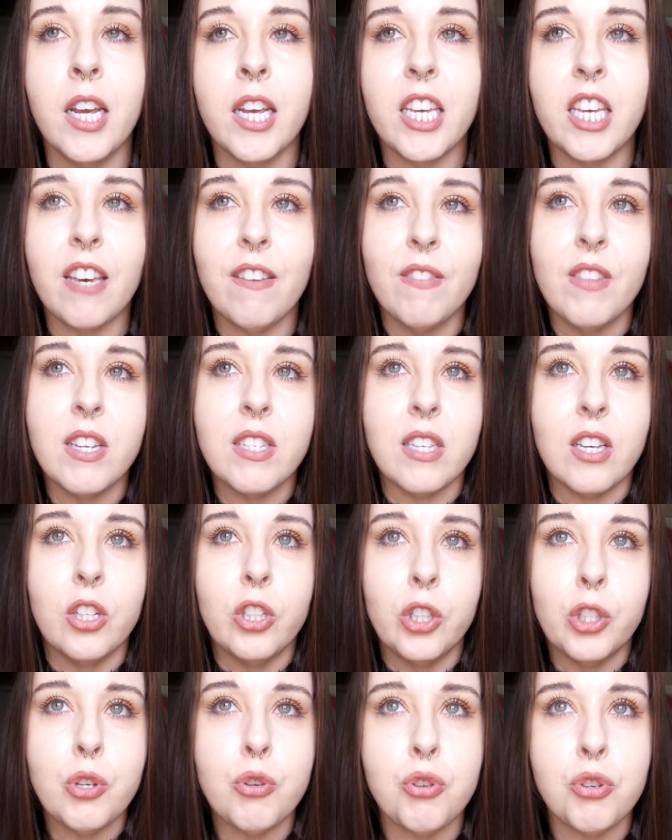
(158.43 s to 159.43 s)
give this
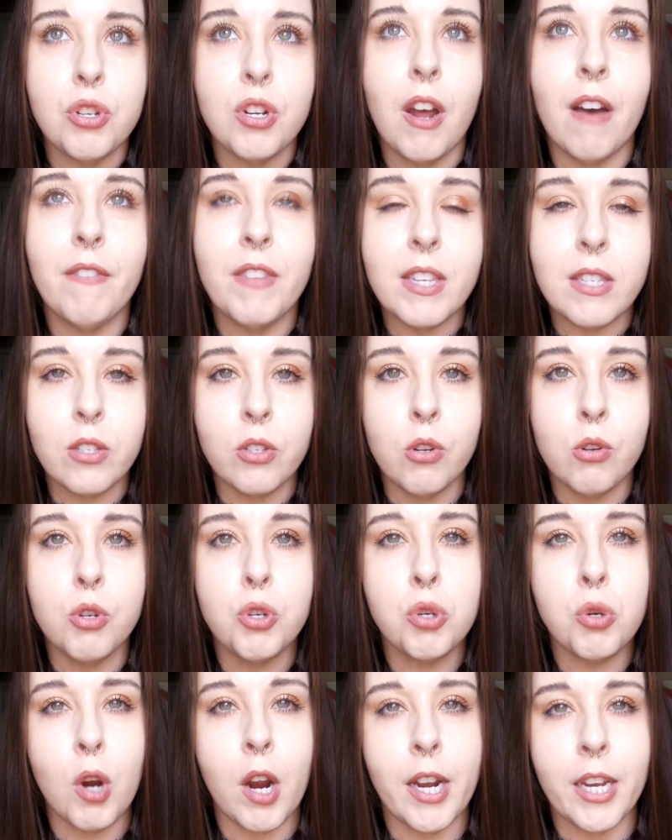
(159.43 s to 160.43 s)
illusion of these little
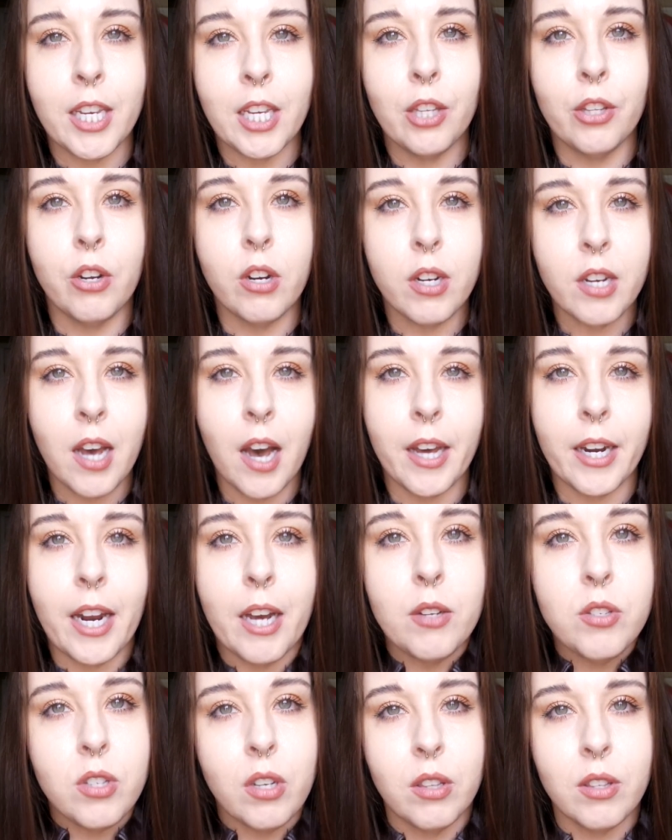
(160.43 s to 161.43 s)
triangular
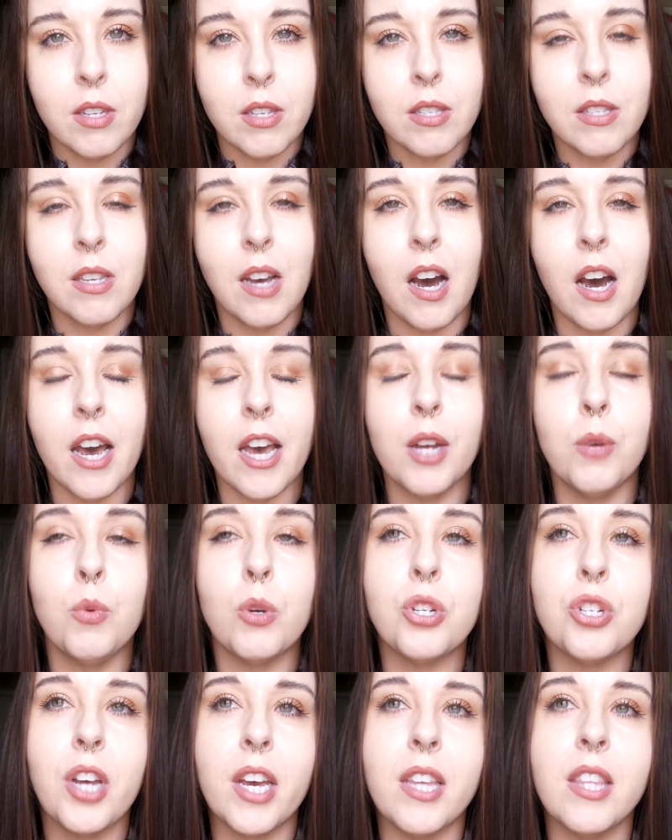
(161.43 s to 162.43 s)
cutouts on the side,
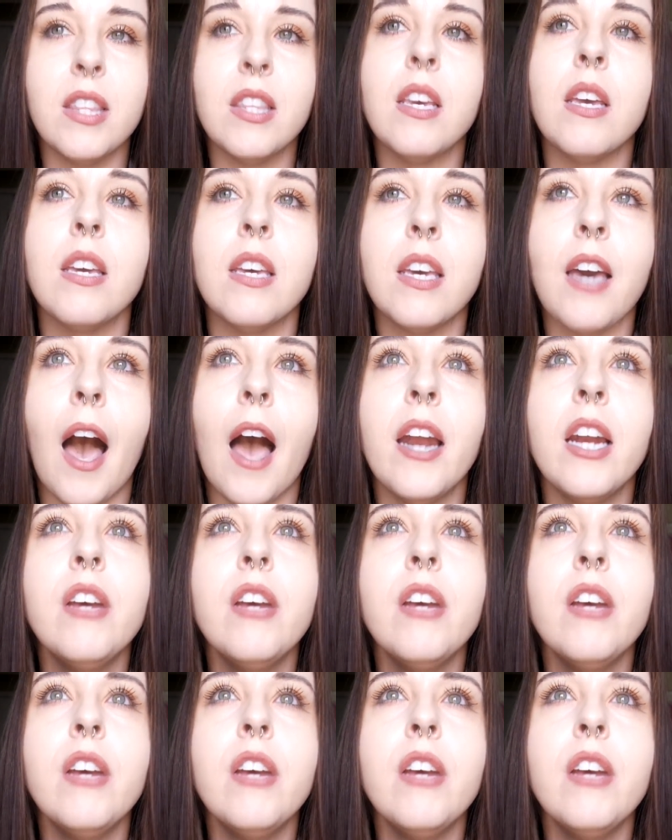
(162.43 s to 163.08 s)
which I think